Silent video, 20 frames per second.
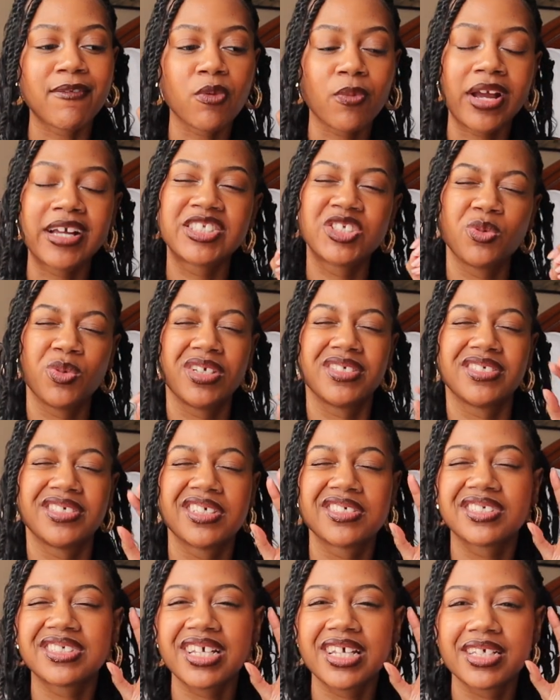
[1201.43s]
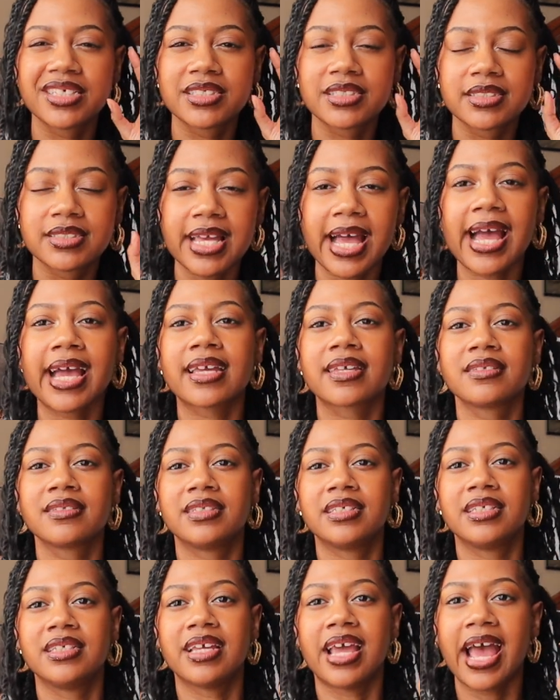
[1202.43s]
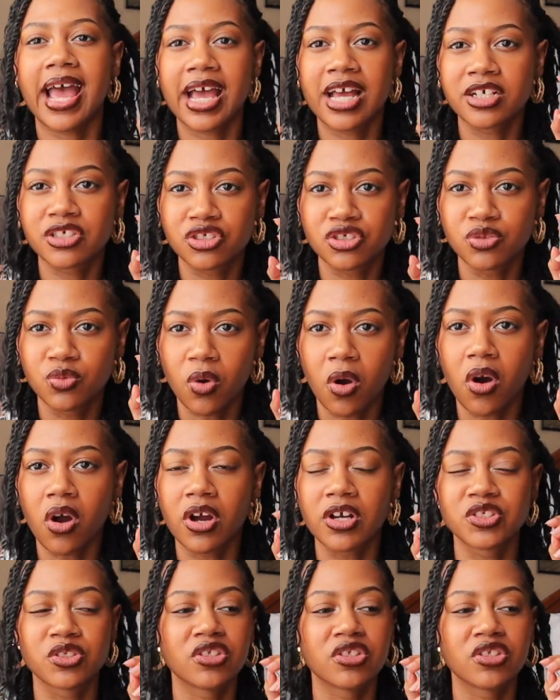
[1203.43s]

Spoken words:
a right to exist exactly as you are.